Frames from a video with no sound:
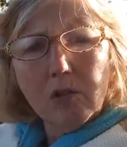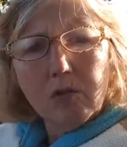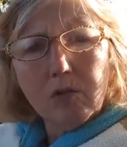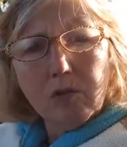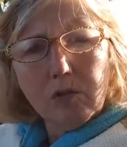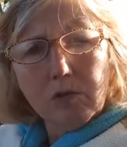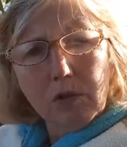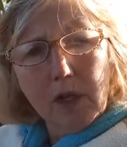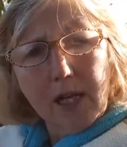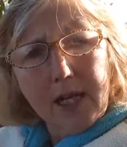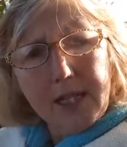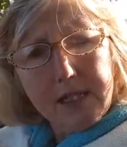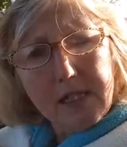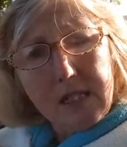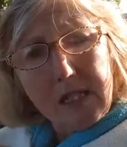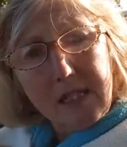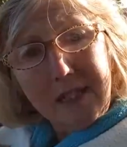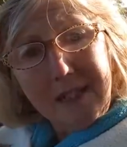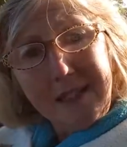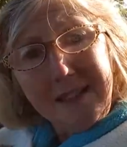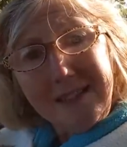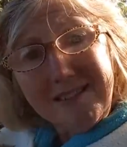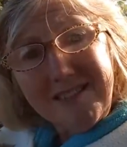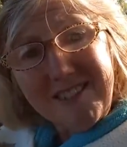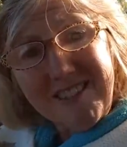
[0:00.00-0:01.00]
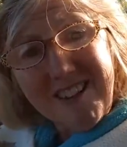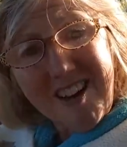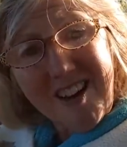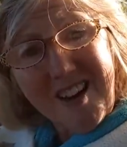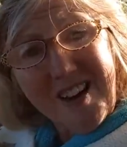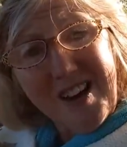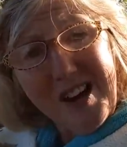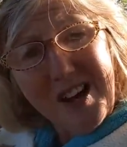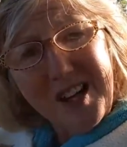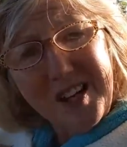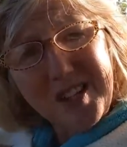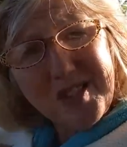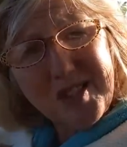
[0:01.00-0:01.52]
dressing in
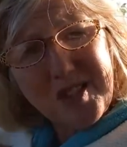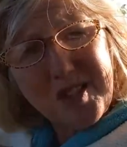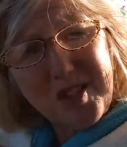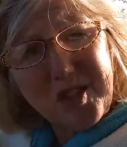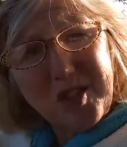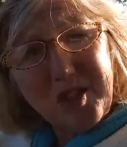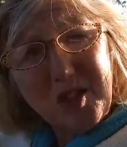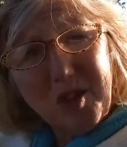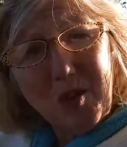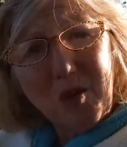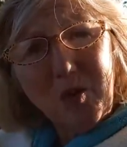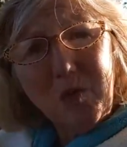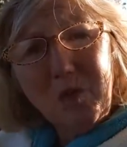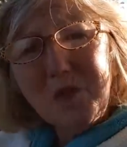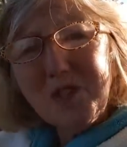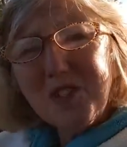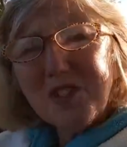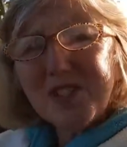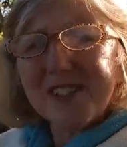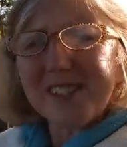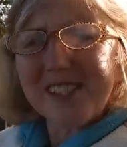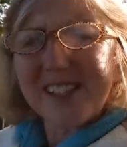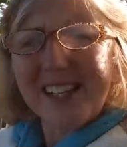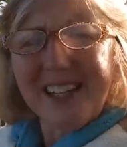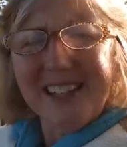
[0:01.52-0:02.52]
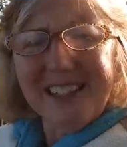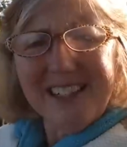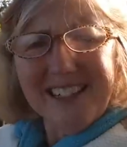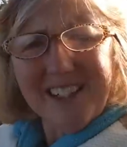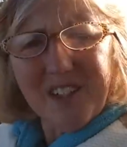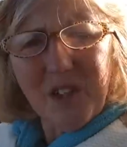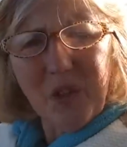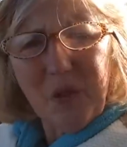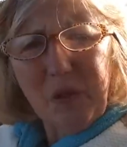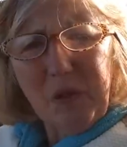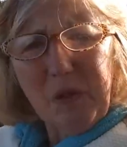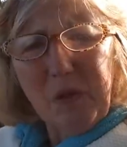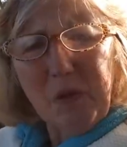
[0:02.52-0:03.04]
costume, which is kind of
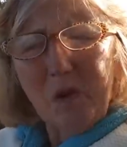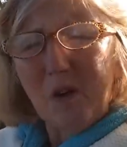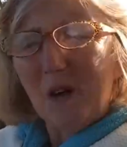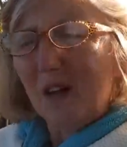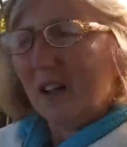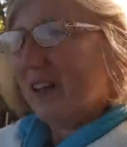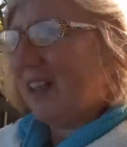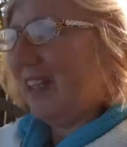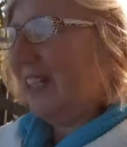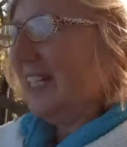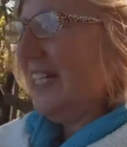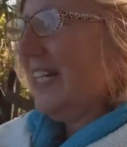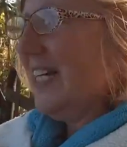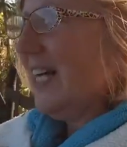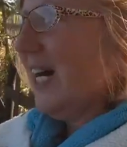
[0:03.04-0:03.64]
cool.